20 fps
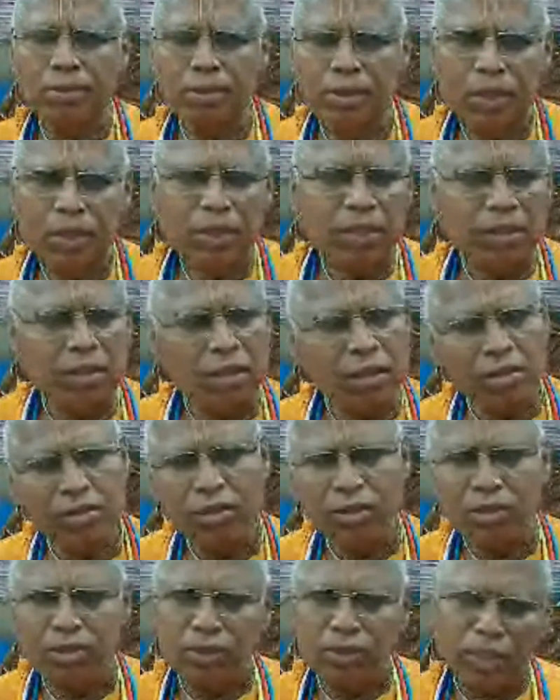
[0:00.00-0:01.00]
is also
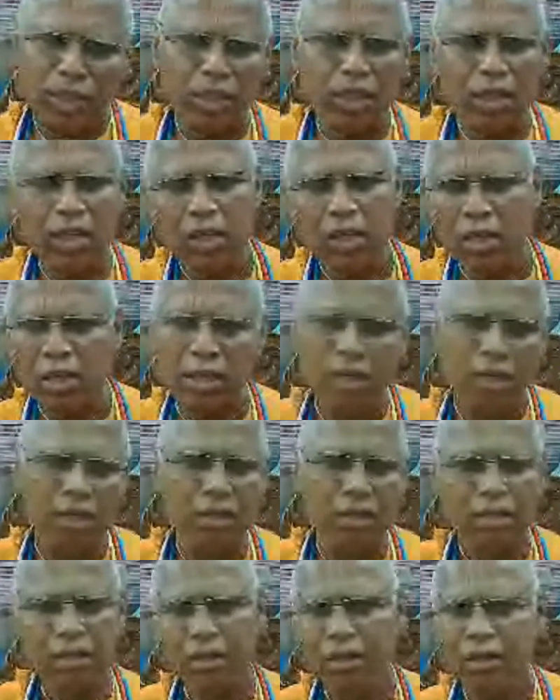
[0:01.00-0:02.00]
singing
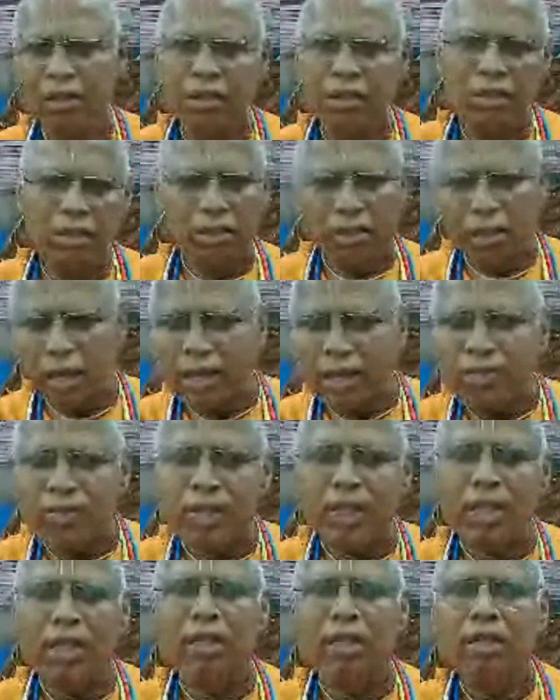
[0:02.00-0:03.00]
and
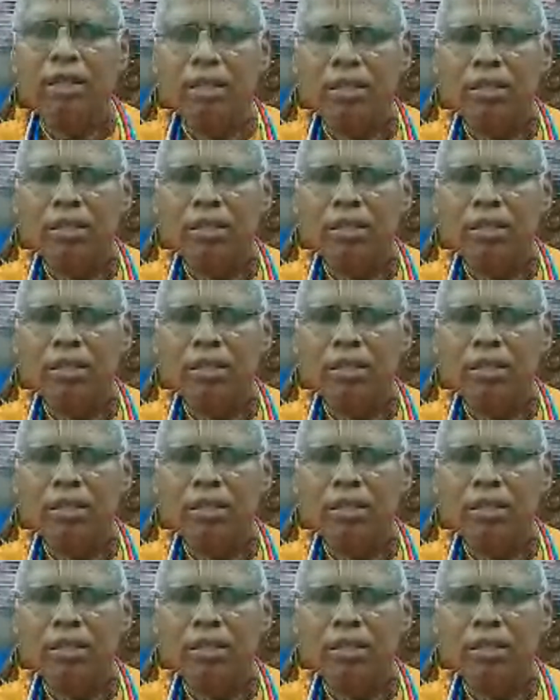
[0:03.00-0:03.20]
dancing,